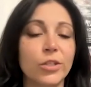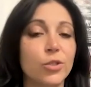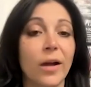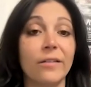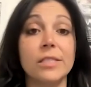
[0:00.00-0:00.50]
We
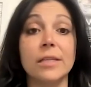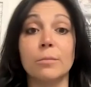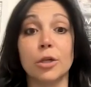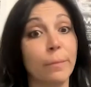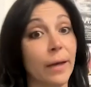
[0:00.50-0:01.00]
do have
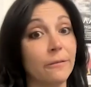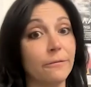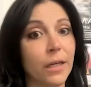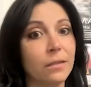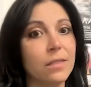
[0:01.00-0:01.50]
similar
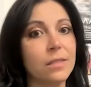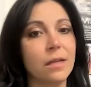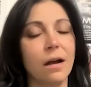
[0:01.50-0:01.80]
benefits.